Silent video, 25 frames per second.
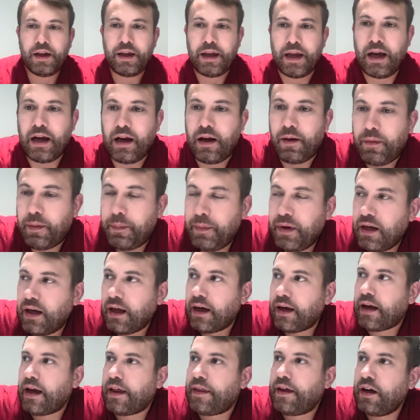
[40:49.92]
Yeah, I mean,
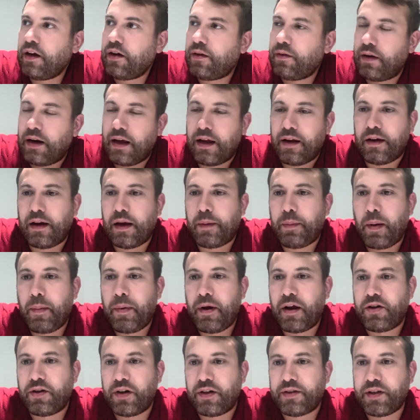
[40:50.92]
I think
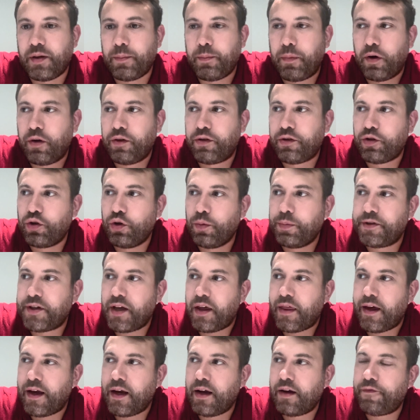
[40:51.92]
maybe addressing both groups. I
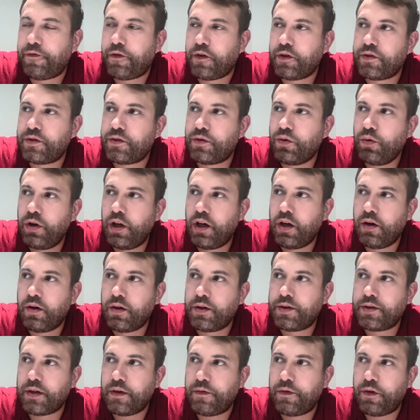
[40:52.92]
think for
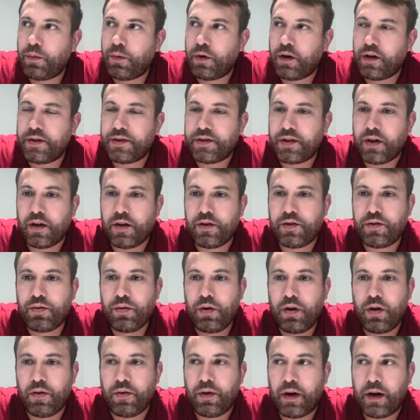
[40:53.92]
studios, if you want to start a
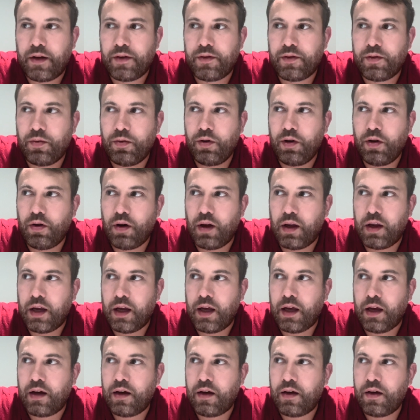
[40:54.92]
studio, run a studio,
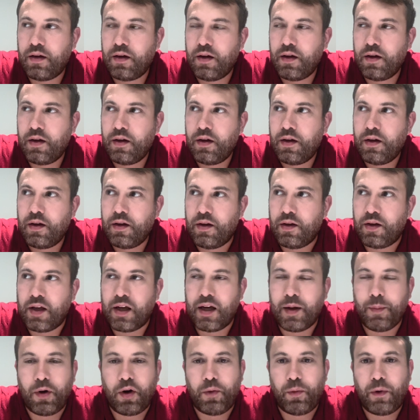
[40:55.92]
think
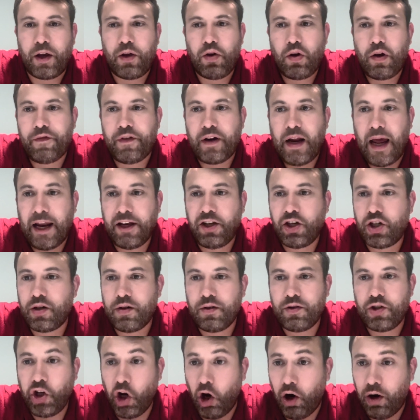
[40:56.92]
about where you have an
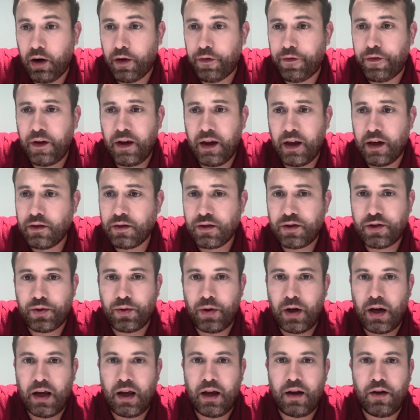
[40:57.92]
edge: geography,
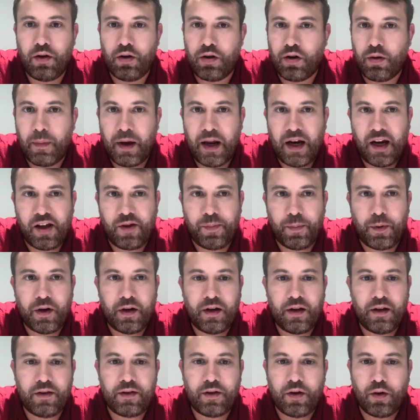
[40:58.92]
industry, your domain
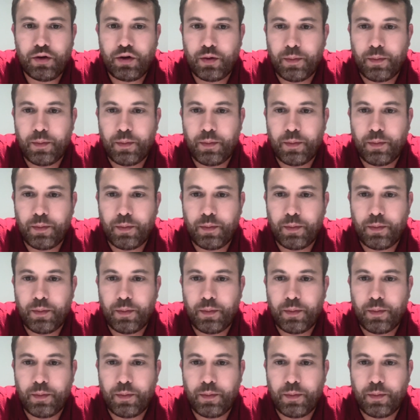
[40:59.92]
expertise, go to